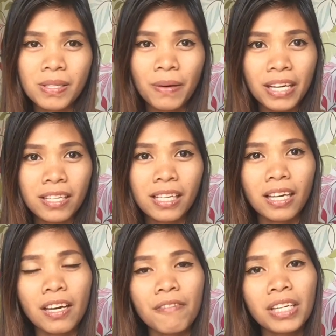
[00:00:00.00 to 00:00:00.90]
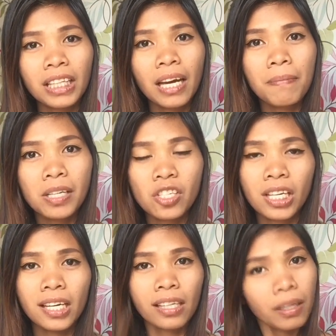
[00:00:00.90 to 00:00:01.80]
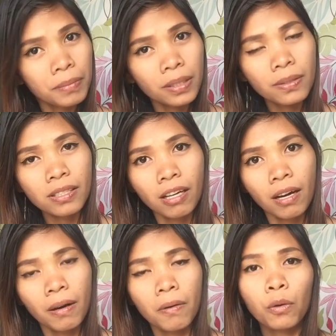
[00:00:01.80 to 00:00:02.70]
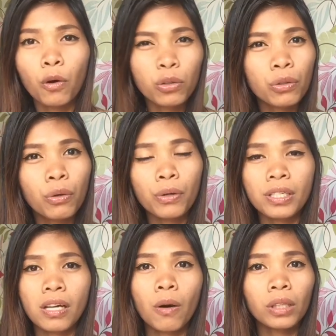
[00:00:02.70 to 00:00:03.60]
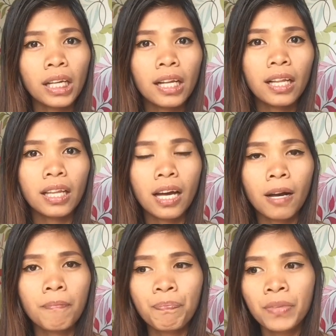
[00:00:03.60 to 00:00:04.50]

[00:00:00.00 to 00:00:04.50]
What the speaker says: So every time mag-check-in kami dun sa condo or sa hotel na